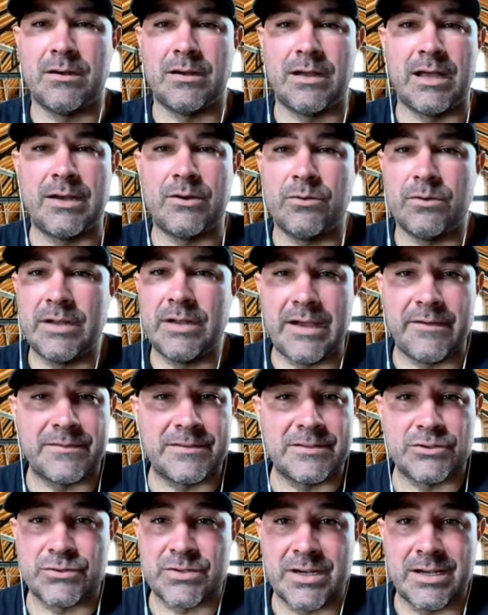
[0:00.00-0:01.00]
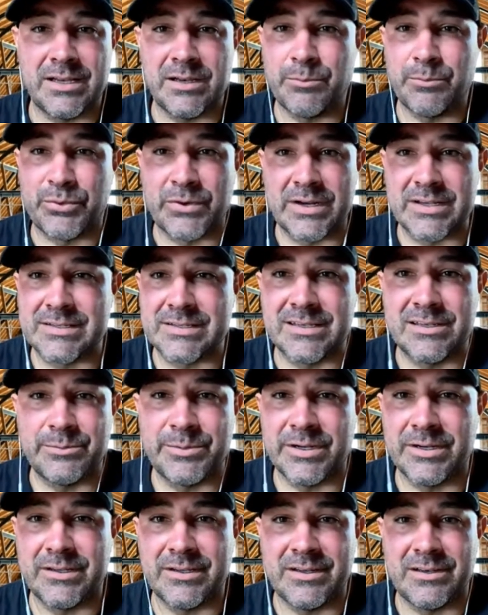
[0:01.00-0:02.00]
I don't have to try and impress
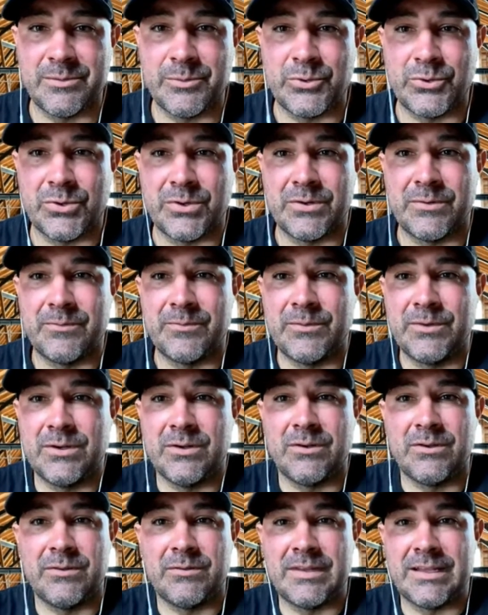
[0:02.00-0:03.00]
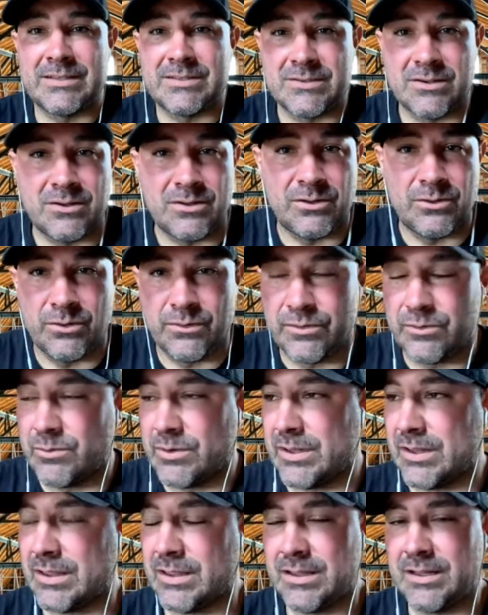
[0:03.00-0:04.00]
anybody anymore. That's all over
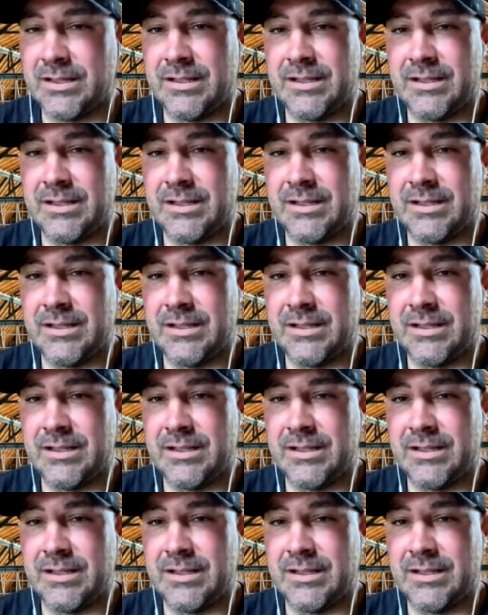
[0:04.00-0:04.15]
with.